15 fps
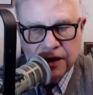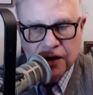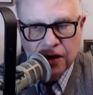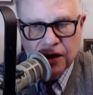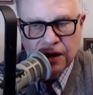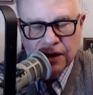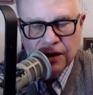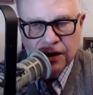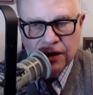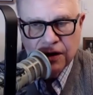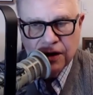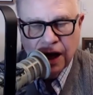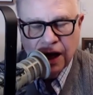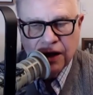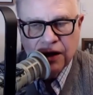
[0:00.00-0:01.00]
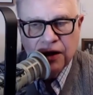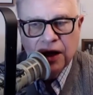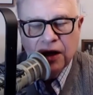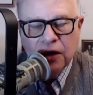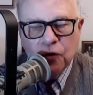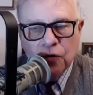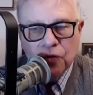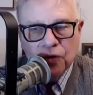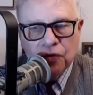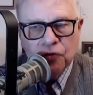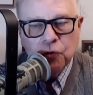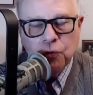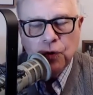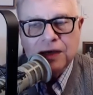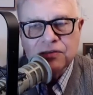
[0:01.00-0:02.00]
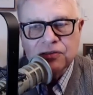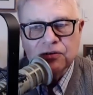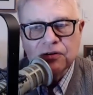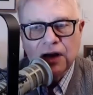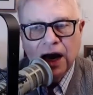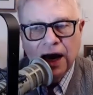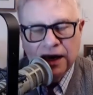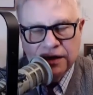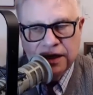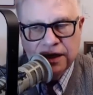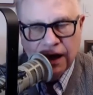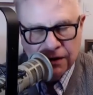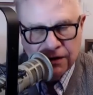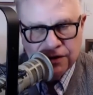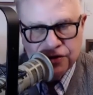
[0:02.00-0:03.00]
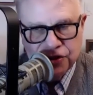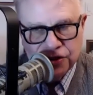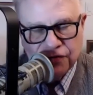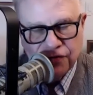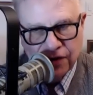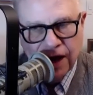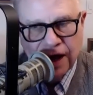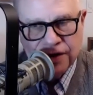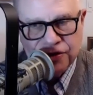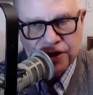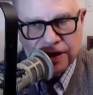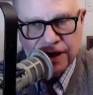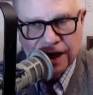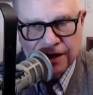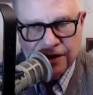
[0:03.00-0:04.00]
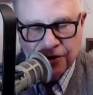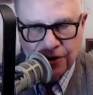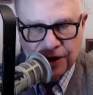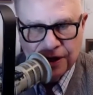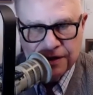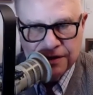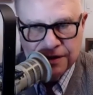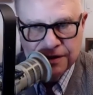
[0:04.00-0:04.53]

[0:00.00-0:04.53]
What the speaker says: the Western ideology of logic, I call it.